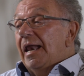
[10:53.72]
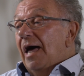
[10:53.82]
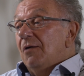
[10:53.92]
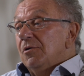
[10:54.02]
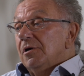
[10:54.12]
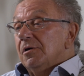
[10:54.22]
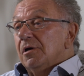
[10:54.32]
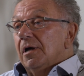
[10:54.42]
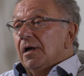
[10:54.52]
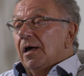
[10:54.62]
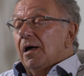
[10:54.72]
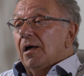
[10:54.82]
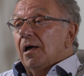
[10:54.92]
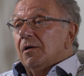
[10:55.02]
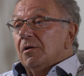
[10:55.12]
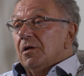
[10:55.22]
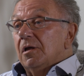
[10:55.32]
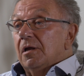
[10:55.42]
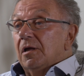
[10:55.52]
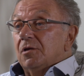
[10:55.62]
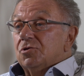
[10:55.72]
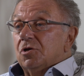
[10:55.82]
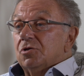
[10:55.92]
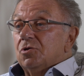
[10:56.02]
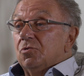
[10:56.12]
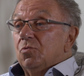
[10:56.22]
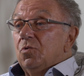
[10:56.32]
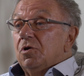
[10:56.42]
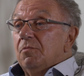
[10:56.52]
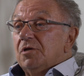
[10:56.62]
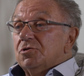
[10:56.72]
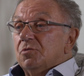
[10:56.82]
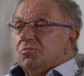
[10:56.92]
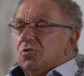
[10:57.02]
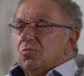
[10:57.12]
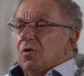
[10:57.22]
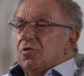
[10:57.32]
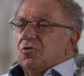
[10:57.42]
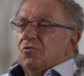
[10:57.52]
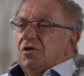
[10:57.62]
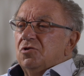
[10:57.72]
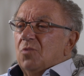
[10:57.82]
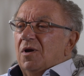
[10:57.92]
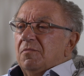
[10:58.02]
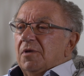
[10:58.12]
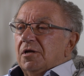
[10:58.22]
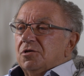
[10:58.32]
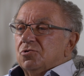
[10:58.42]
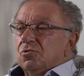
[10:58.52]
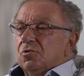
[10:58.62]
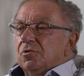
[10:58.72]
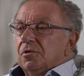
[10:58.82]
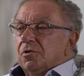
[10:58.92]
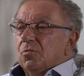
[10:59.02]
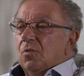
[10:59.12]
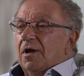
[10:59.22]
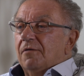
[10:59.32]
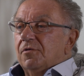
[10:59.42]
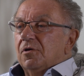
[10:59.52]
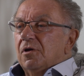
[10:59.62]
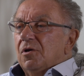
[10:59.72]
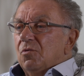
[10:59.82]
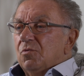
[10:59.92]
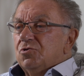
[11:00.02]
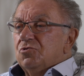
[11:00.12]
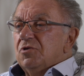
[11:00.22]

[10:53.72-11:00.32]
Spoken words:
An hour... so the working men's clubs would want 20 minutes or what have you, which is